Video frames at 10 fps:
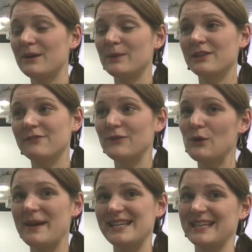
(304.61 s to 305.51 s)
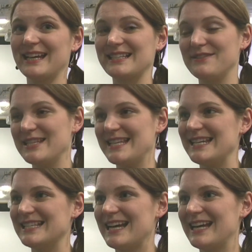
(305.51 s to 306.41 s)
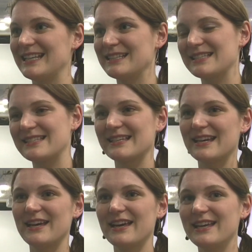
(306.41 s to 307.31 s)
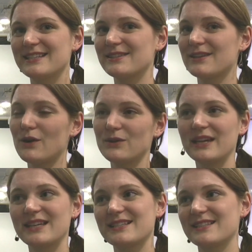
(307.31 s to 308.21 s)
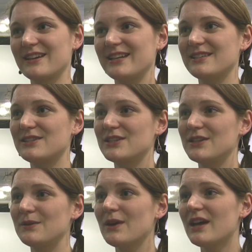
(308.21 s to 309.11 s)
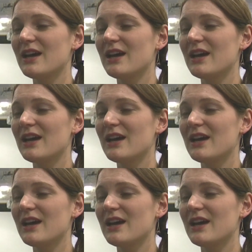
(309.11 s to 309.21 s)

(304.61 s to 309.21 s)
with four basic activities and it's the whole thing is designed to